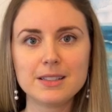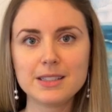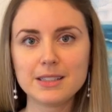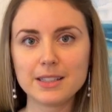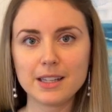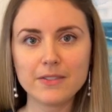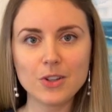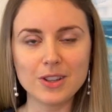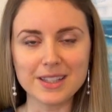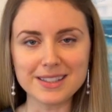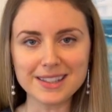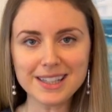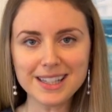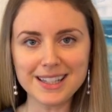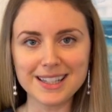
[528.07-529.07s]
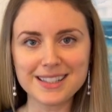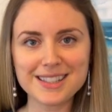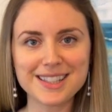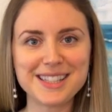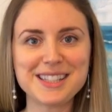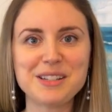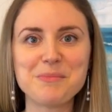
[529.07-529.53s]
give you this list, it
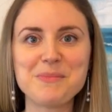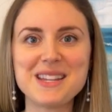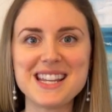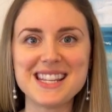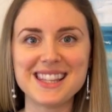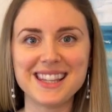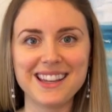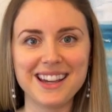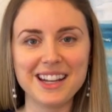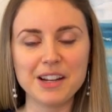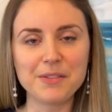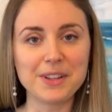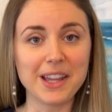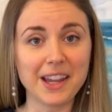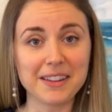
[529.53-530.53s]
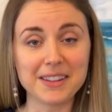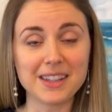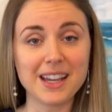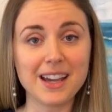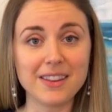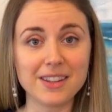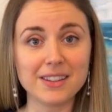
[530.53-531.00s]
doesn't mean that everything
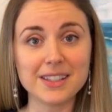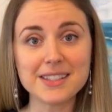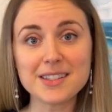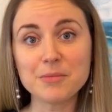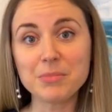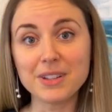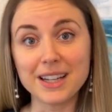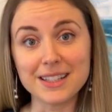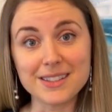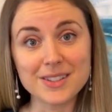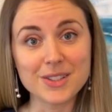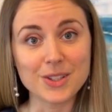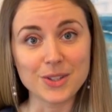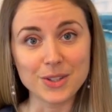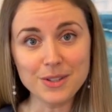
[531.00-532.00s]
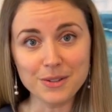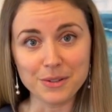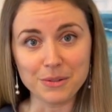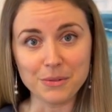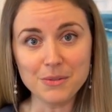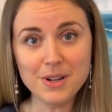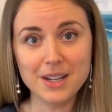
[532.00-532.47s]
on the list applies to
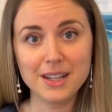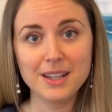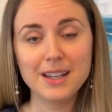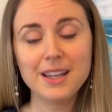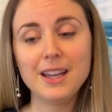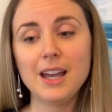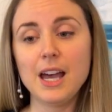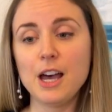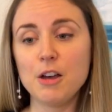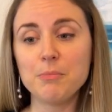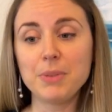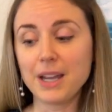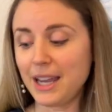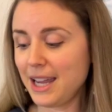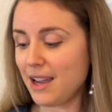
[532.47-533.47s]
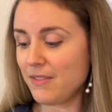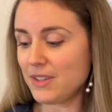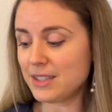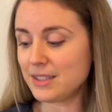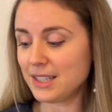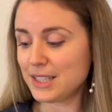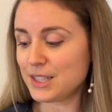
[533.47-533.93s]
you. But I have
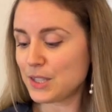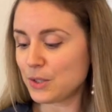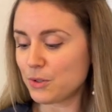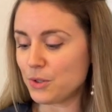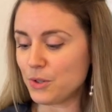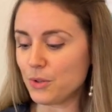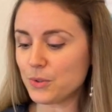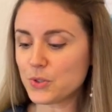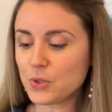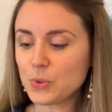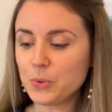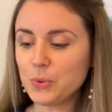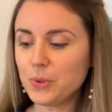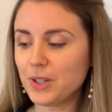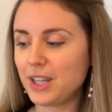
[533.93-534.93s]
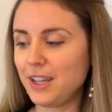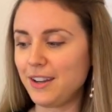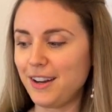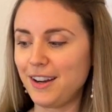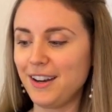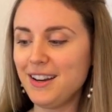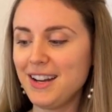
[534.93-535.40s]
this nice little tool
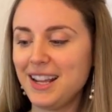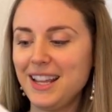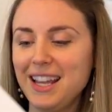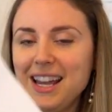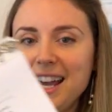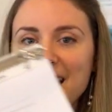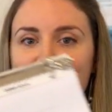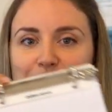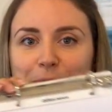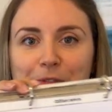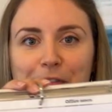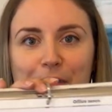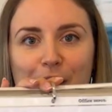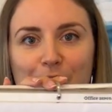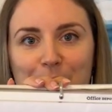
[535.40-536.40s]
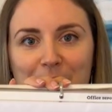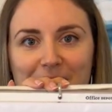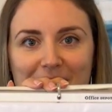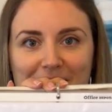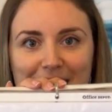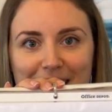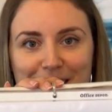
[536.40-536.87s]
here from
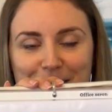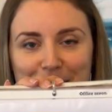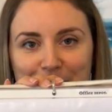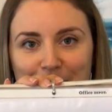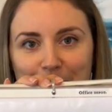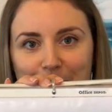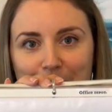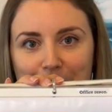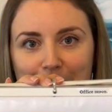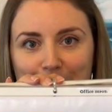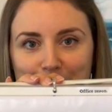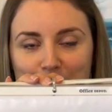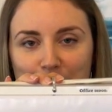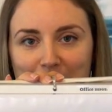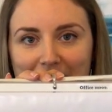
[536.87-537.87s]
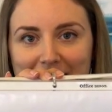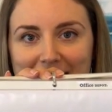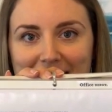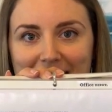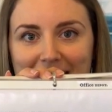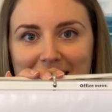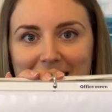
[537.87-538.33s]
the Institute of Functional
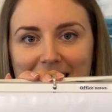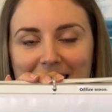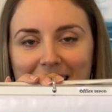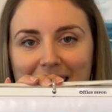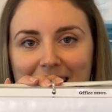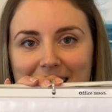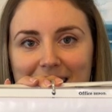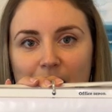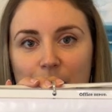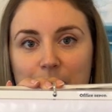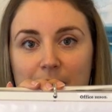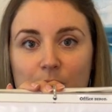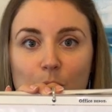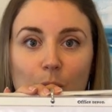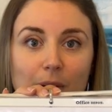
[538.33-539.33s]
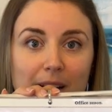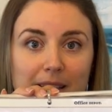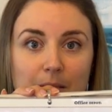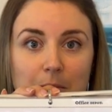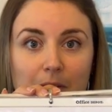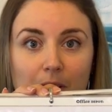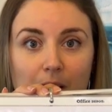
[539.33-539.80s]
Medicine that tells us what
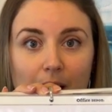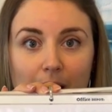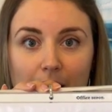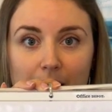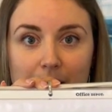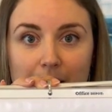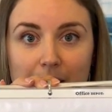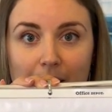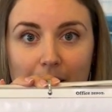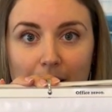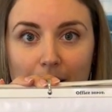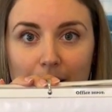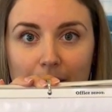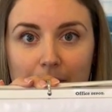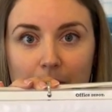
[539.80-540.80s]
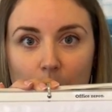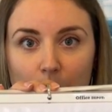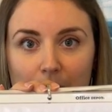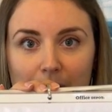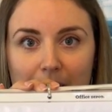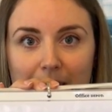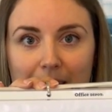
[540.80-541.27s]
some of the causes are
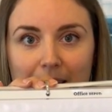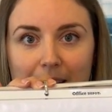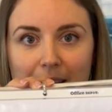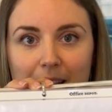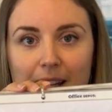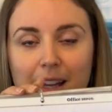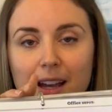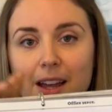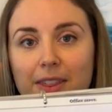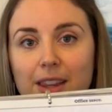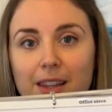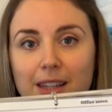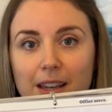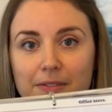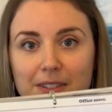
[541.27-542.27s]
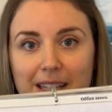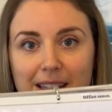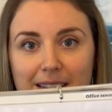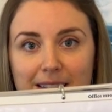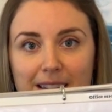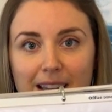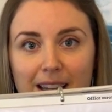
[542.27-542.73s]
for leaky gut on the
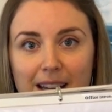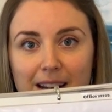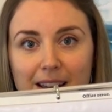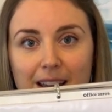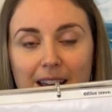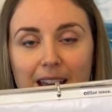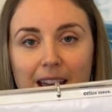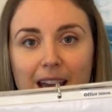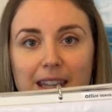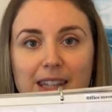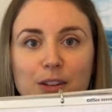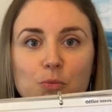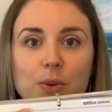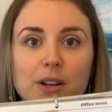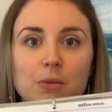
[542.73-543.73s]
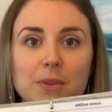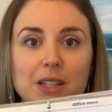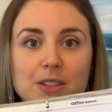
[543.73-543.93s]
left-hand side, and then what do we